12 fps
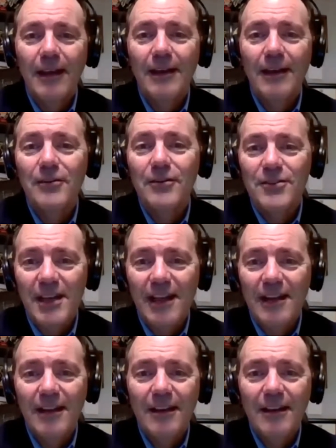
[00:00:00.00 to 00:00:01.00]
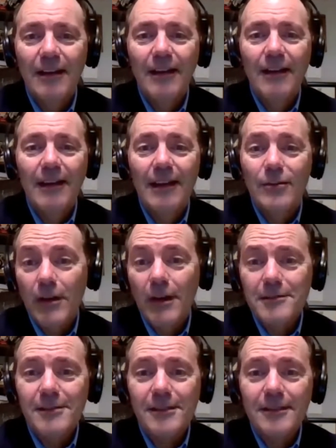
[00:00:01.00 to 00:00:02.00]
and understanding and
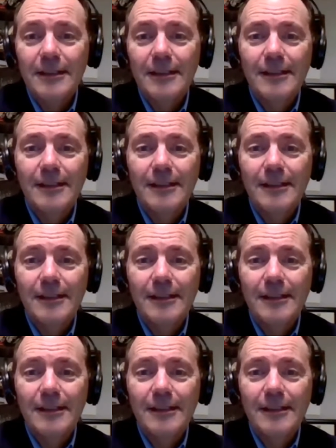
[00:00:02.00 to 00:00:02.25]
trust.